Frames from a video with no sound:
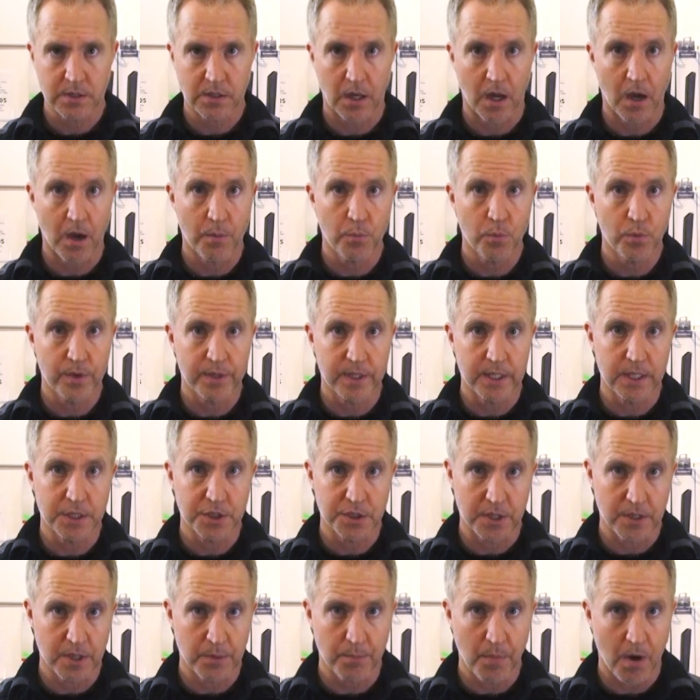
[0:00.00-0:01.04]
come with
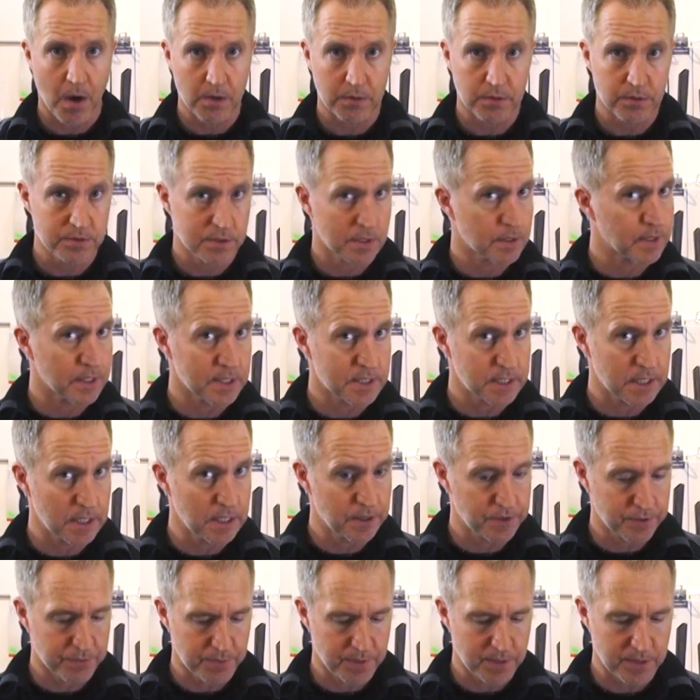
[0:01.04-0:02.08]
each of the models of the
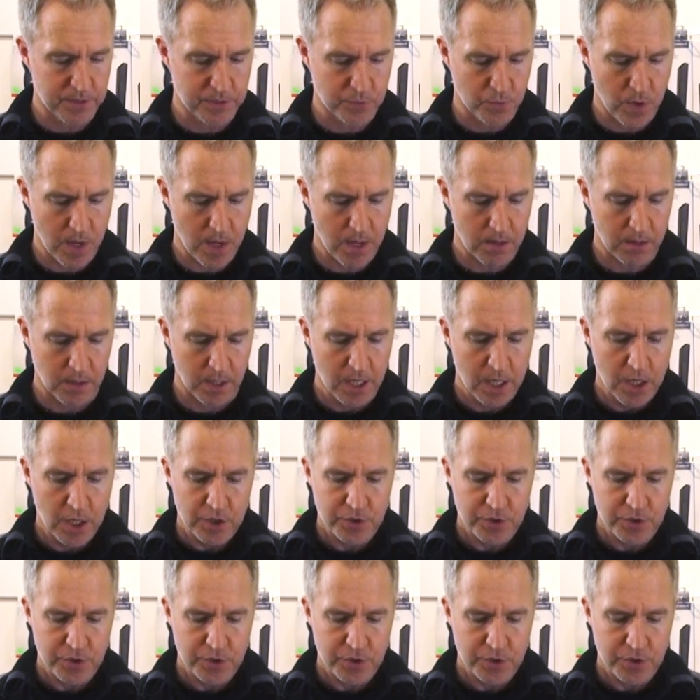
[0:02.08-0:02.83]
C3 as well,